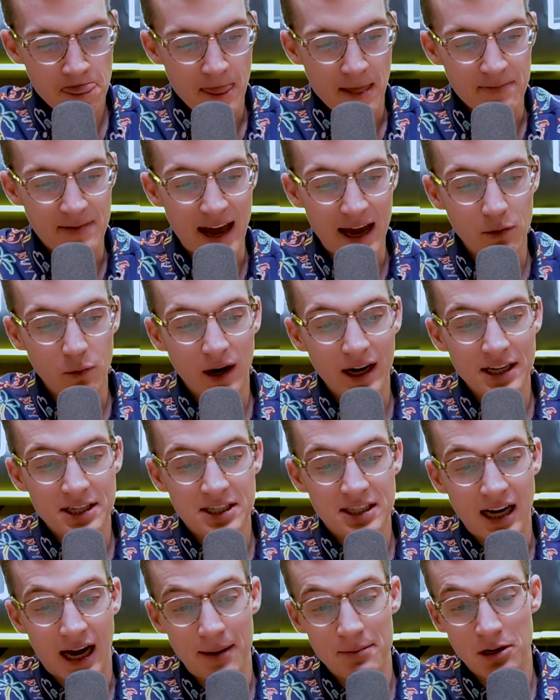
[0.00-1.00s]
Then when
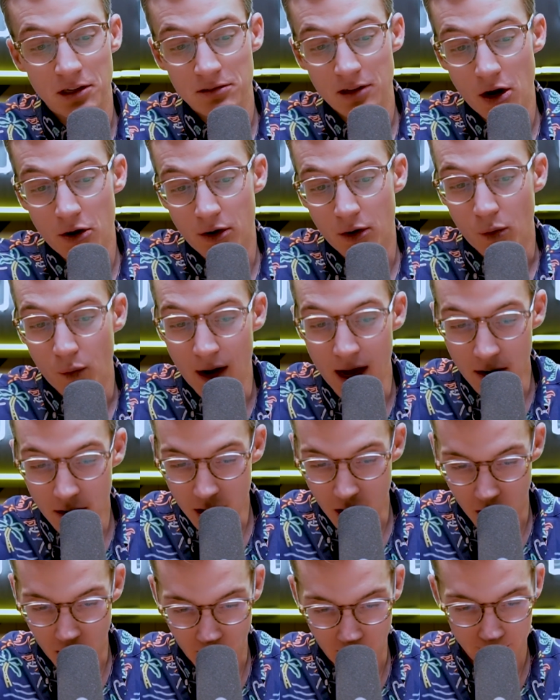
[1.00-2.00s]
it's time to load a rail
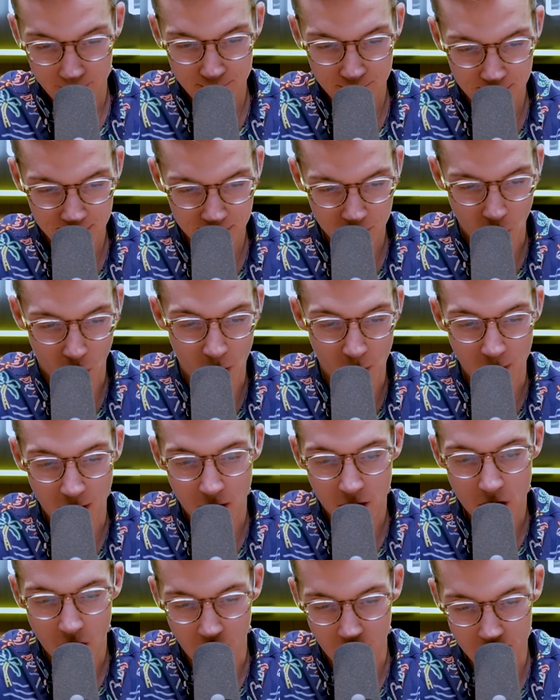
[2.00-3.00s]
car or
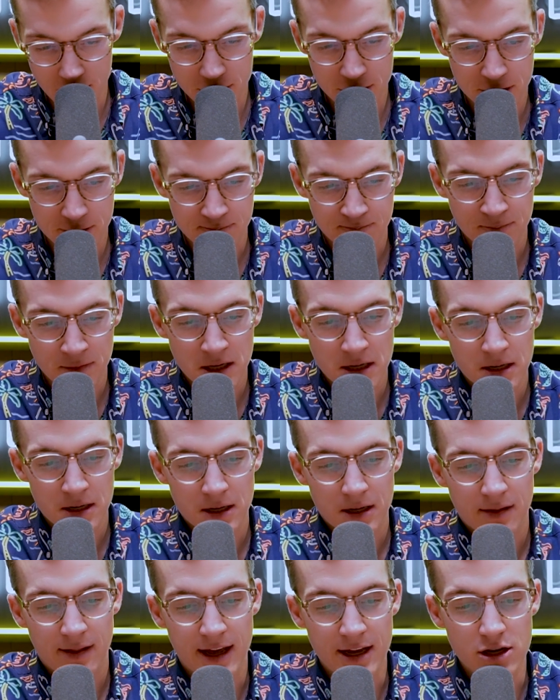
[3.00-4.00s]
rail cars,
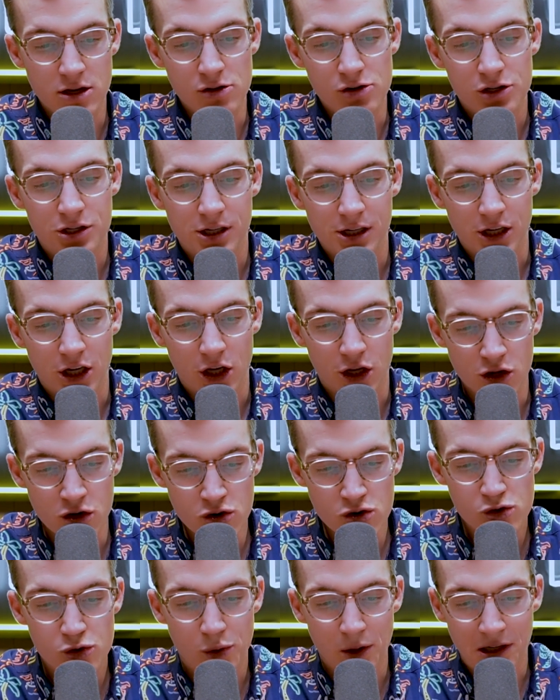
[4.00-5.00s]
they use
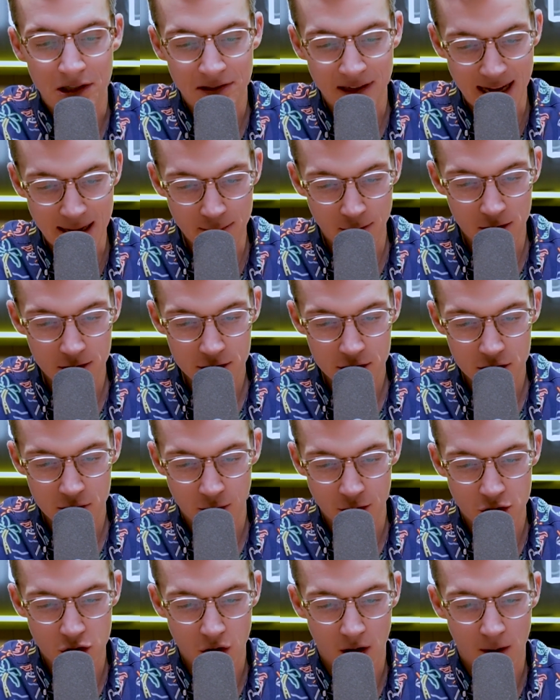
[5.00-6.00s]
huge reclaimers,
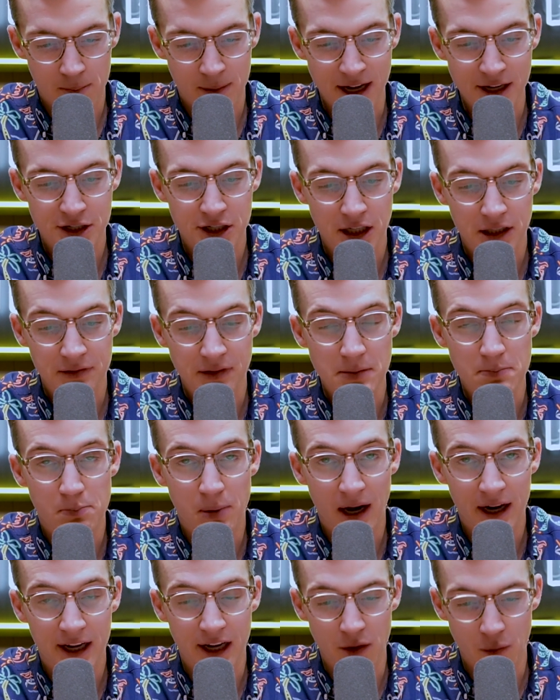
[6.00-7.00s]
which are basically
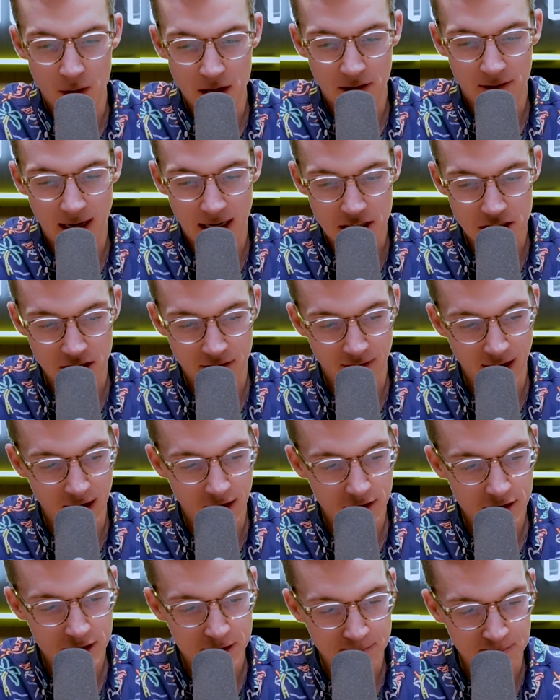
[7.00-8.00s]
bucket wheel
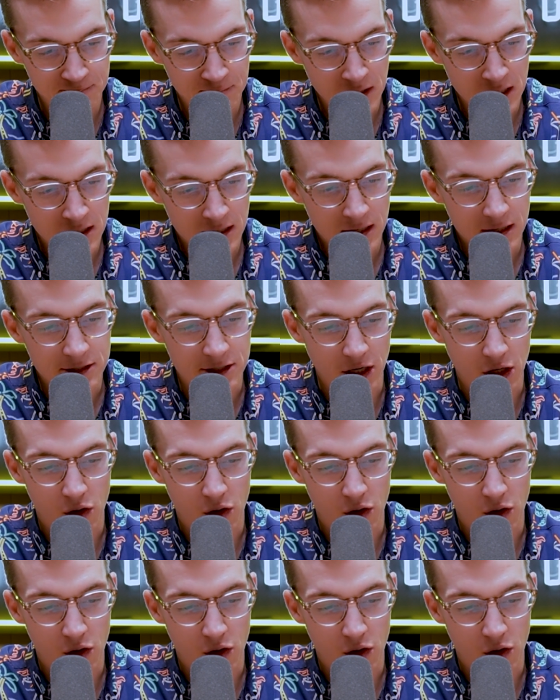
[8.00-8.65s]
excavators, to